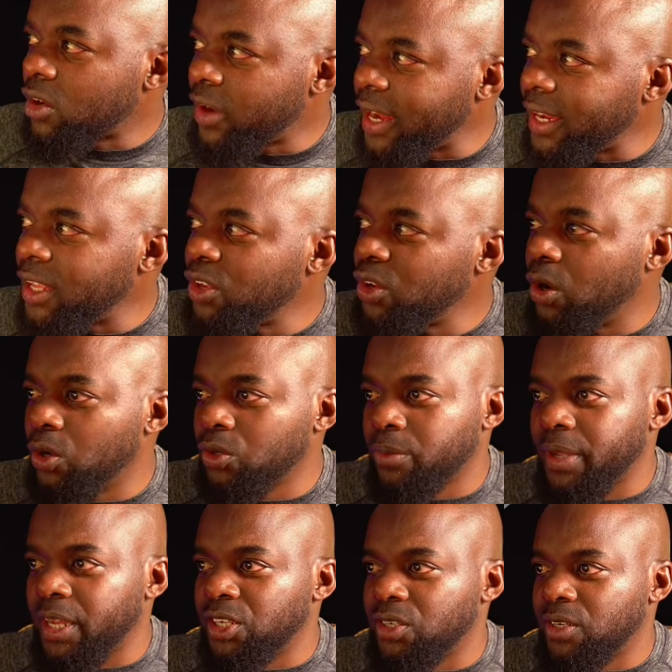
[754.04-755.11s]
create a new
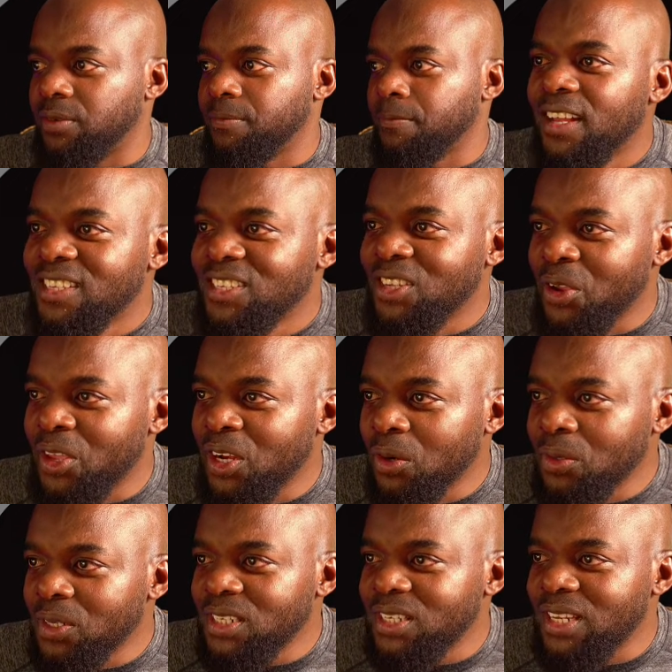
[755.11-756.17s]
automation. So you
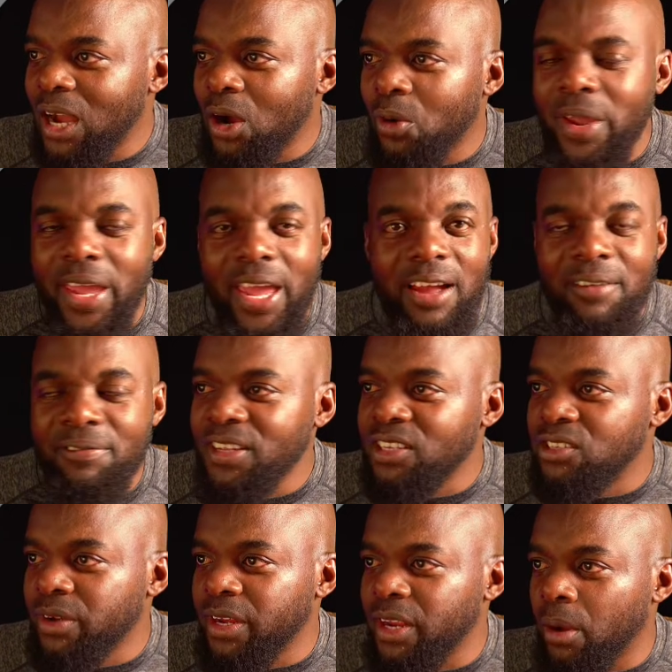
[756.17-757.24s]
notice now we have these
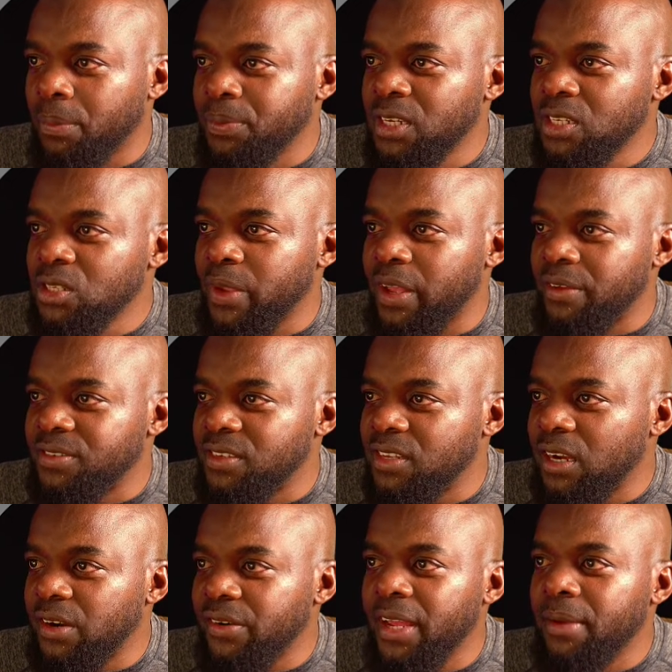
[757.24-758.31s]
three options. We have
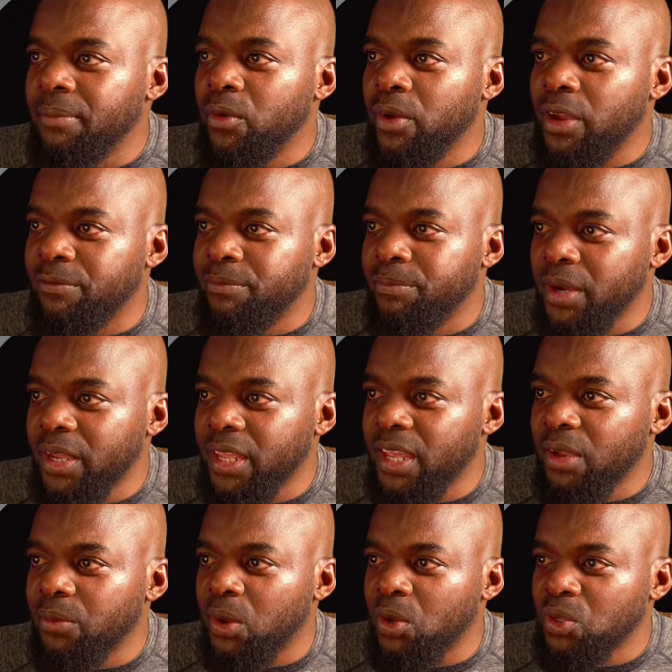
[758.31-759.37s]
CRM, we have
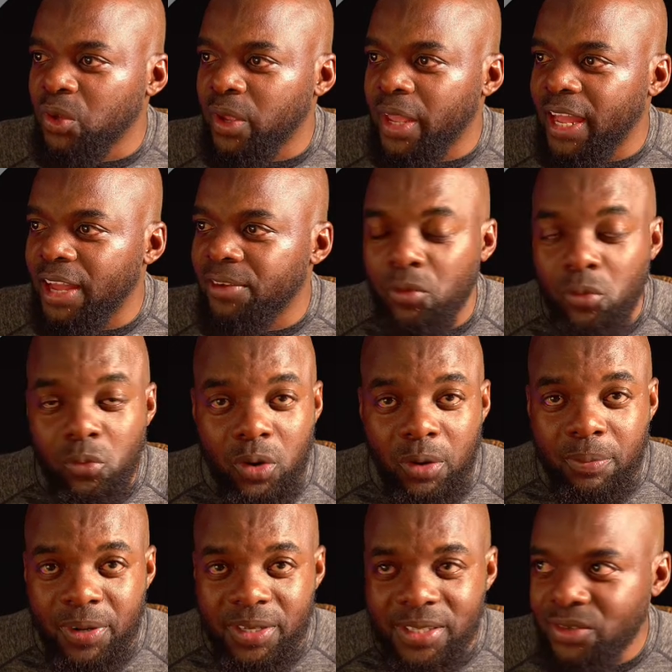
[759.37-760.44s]
booking, we also have
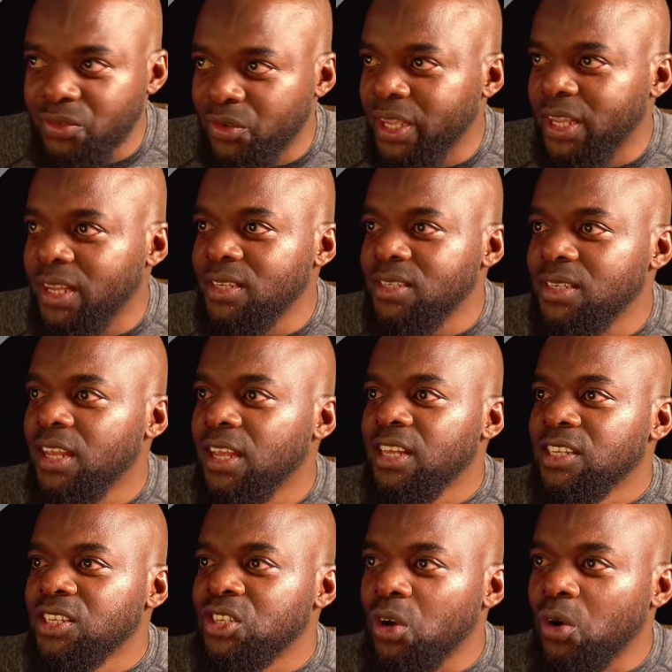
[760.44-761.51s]
WordPress triggers.
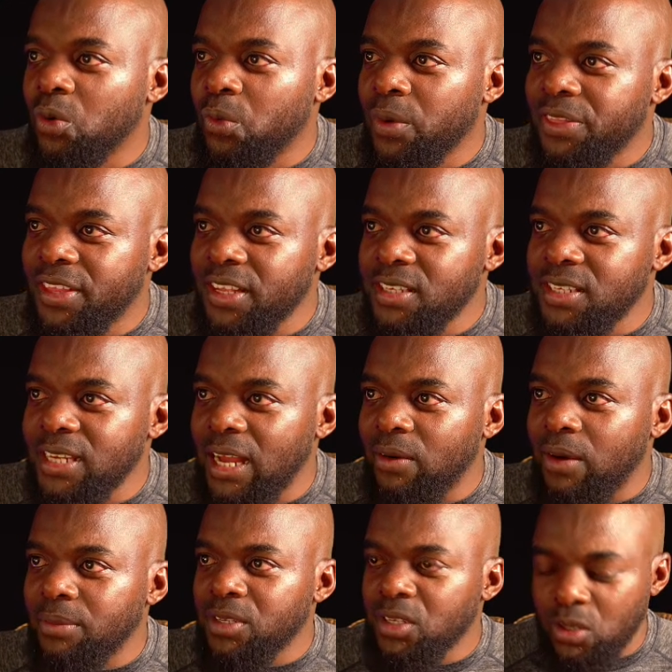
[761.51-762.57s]
So with this now,
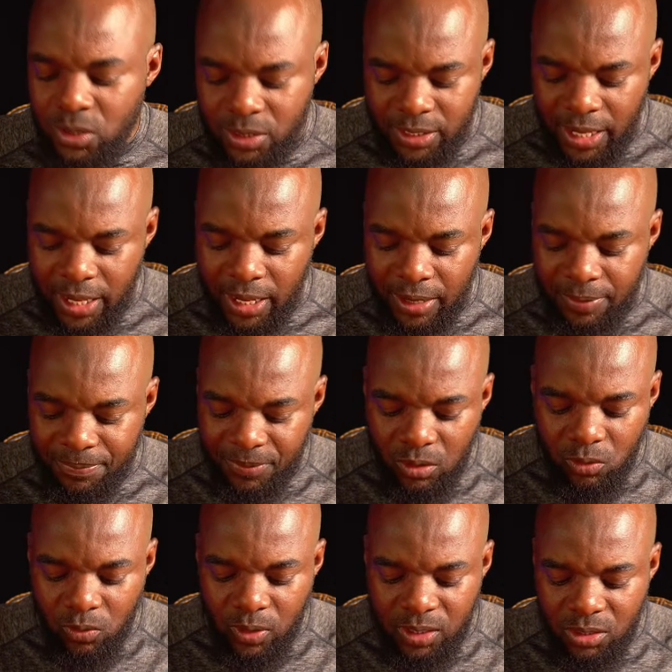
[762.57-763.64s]
I'm just gonna say
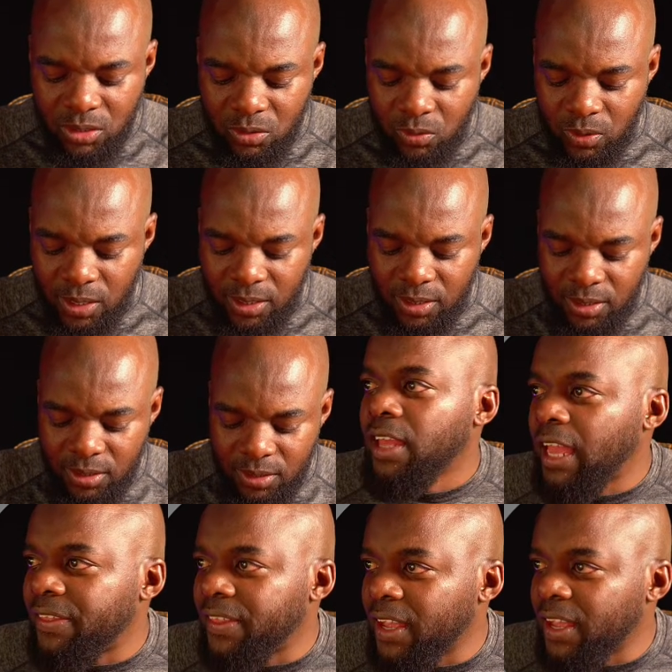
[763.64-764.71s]
one-to-one
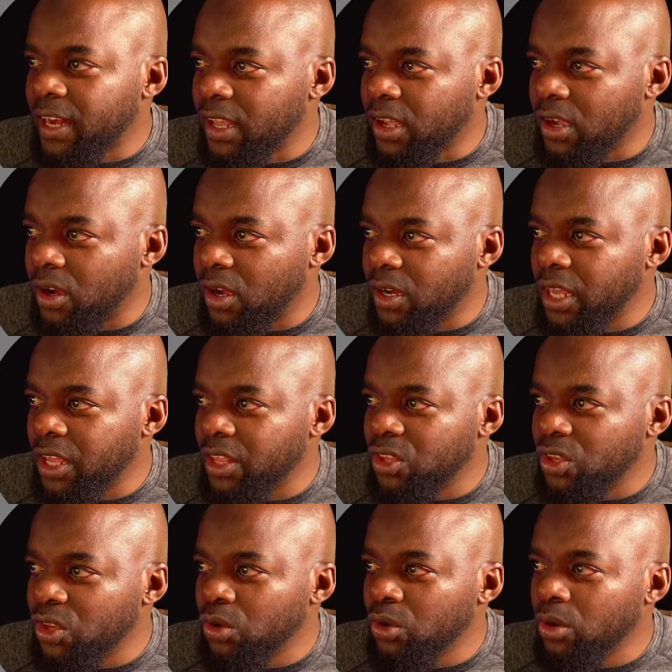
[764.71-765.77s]
and then click on
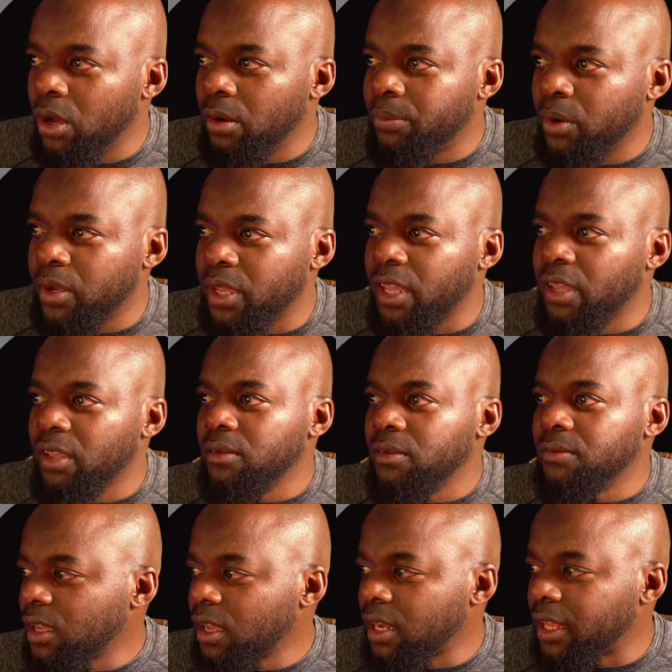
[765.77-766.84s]
new booking,
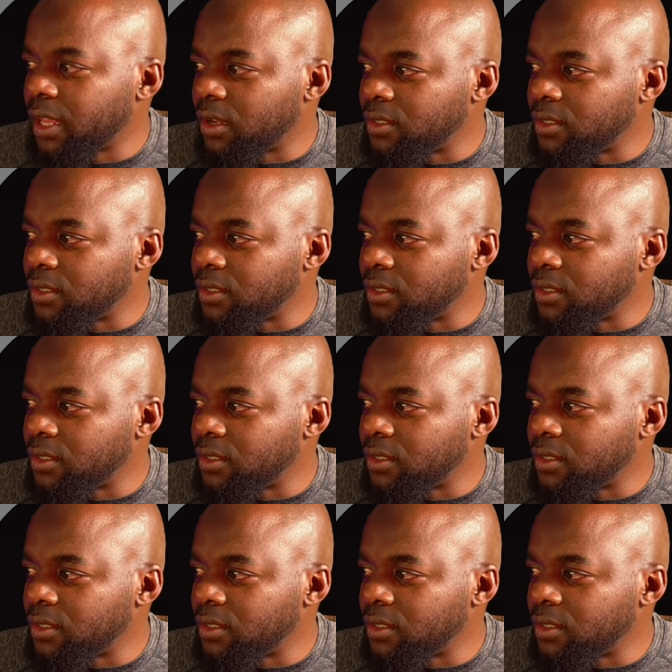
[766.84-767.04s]
click